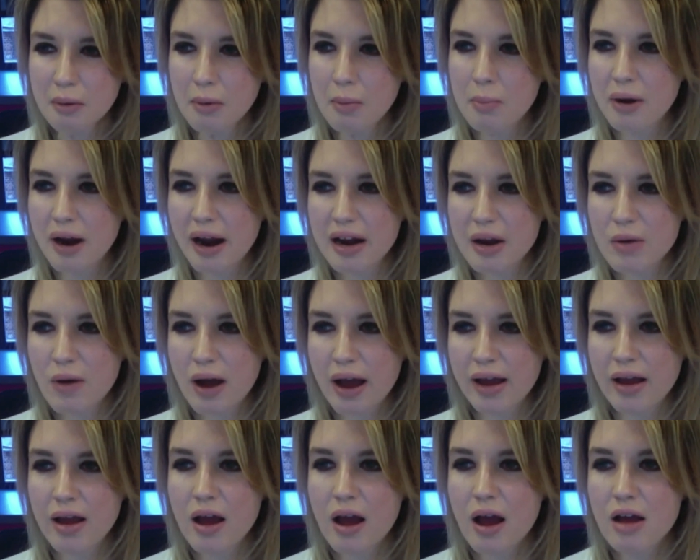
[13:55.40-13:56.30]
But
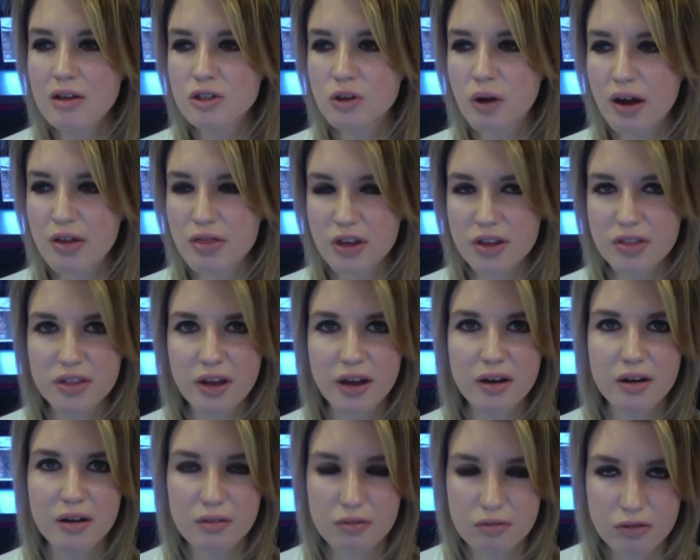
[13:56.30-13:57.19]
anyway, so I think
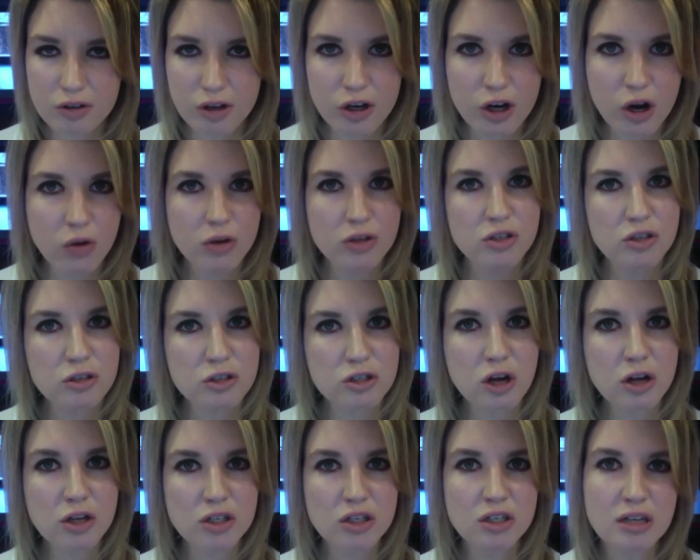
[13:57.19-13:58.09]
that it's
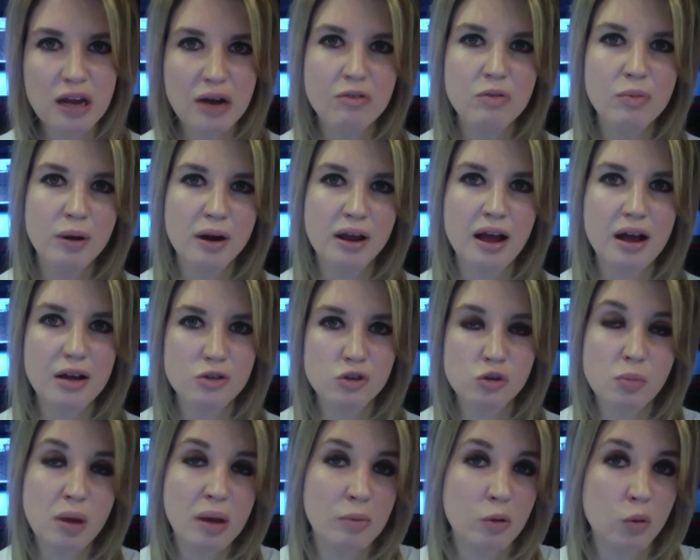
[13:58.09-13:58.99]
insulting to everybody else
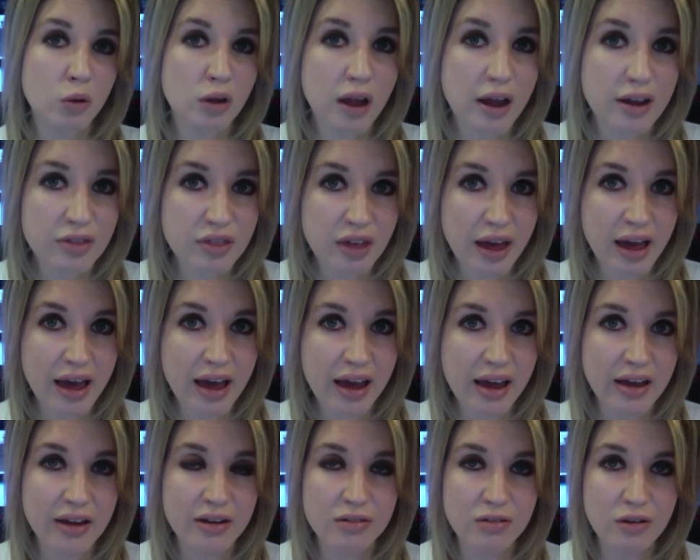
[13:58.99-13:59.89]
who maybe would like the
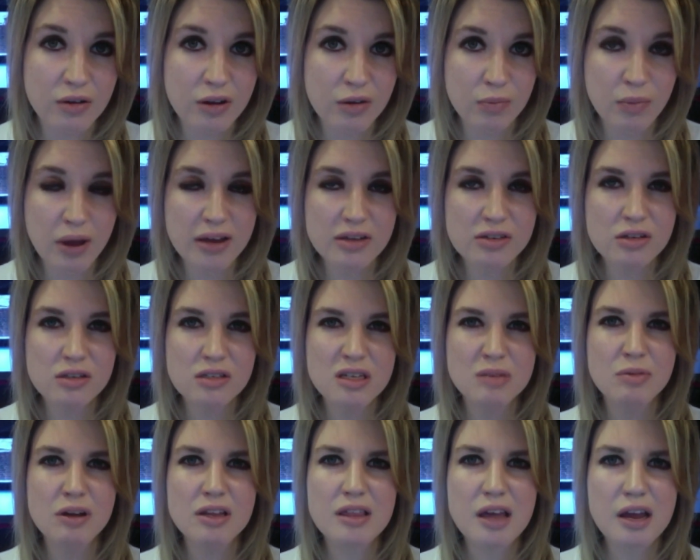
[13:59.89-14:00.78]
A, and it makes it
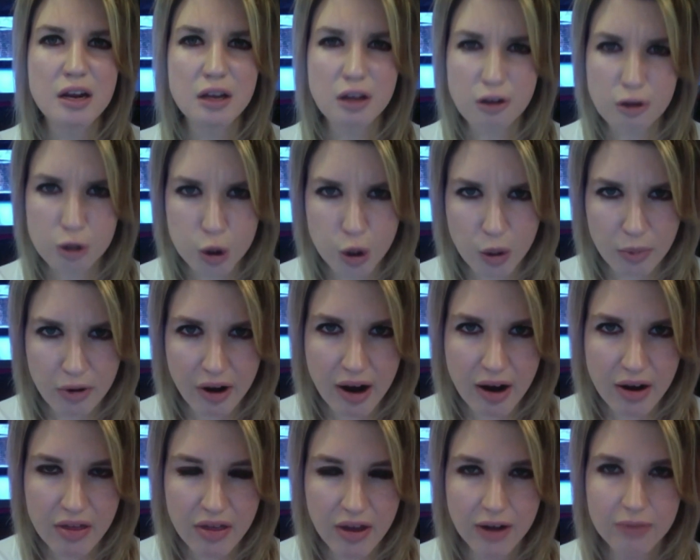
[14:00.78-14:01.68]
seem like they didn't contribute
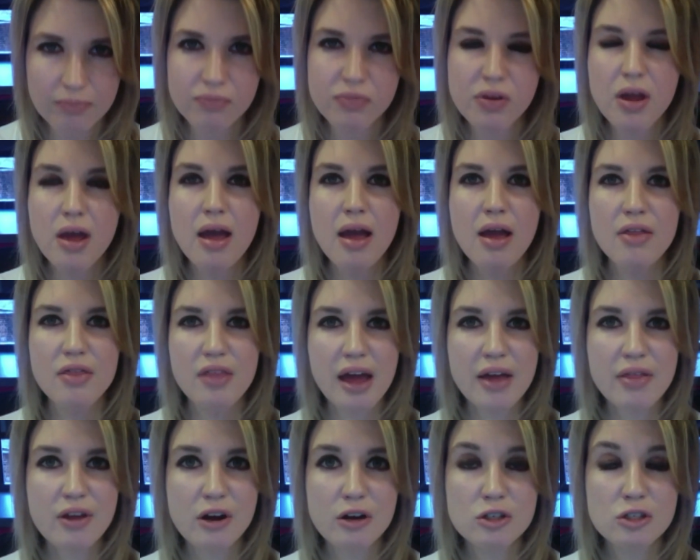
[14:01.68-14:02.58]
anything.
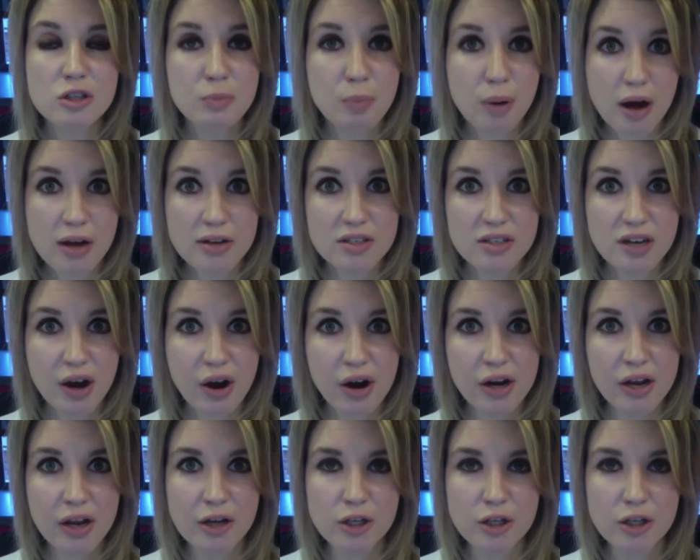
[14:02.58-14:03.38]
Then there's the posterity